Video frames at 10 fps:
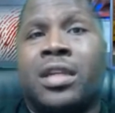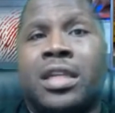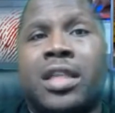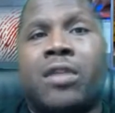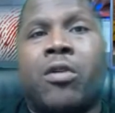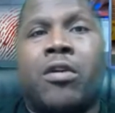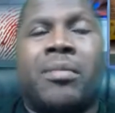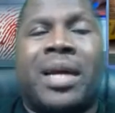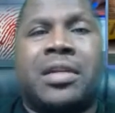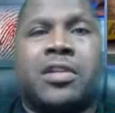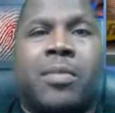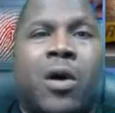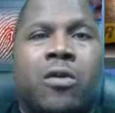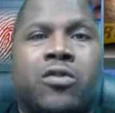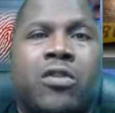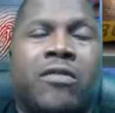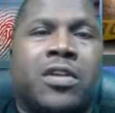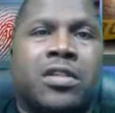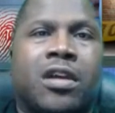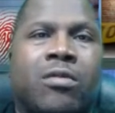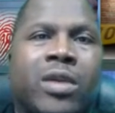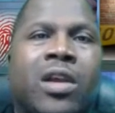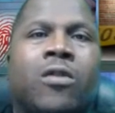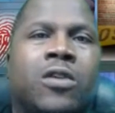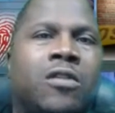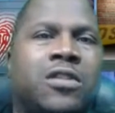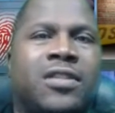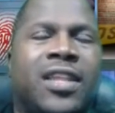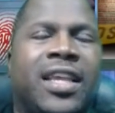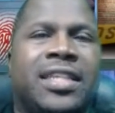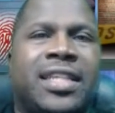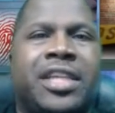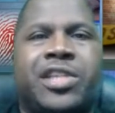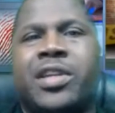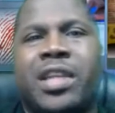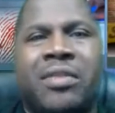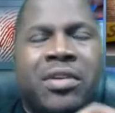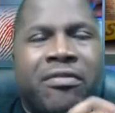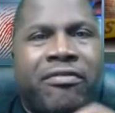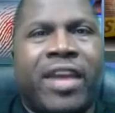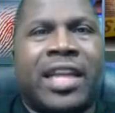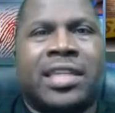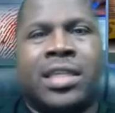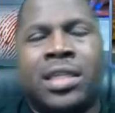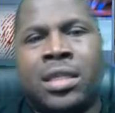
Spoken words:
Instead of worrying about the small trivia stuff, we hold on to things that shouldn't even affect